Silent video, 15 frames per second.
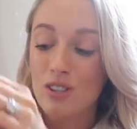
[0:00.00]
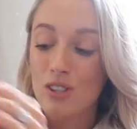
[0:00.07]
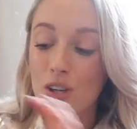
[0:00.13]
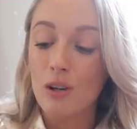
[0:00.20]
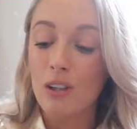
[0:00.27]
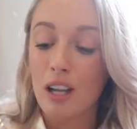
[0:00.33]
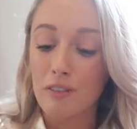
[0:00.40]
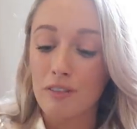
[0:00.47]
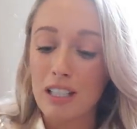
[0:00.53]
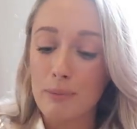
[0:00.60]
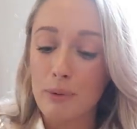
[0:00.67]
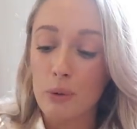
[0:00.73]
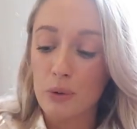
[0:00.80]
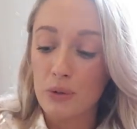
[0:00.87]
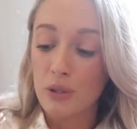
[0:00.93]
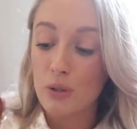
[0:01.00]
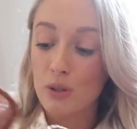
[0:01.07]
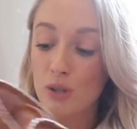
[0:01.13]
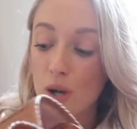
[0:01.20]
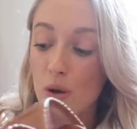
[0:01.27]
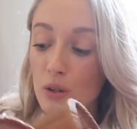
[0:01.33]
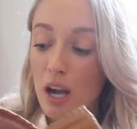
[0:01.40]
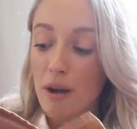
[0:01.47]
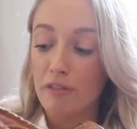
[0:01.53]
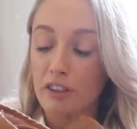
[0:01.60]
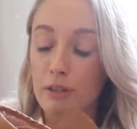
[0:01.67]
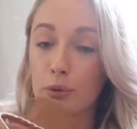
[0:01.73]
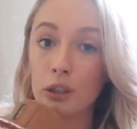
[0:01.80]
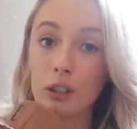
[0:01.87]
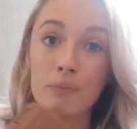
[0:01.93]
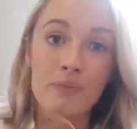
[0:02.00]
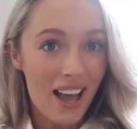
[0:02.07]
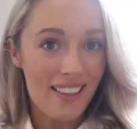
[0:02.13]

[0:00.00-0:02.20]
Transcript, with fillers: so lovely but also so comfortable,